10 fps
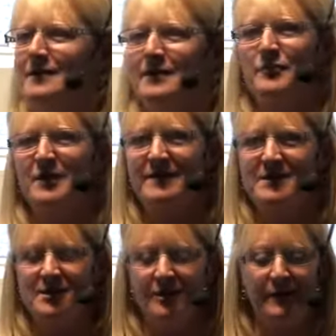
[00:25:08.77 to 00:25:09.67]
the
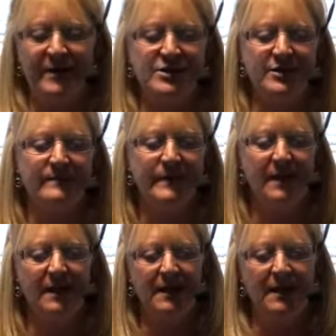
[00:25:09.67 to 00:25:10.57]
previous generation,
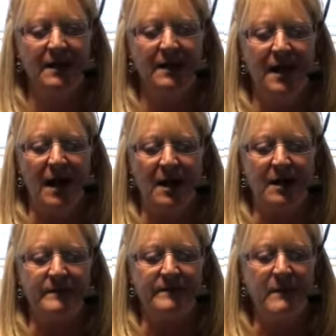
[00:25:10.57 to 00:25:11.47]

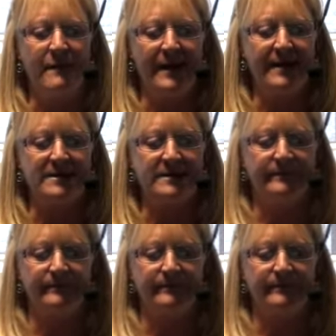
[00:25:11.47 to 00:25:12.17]
that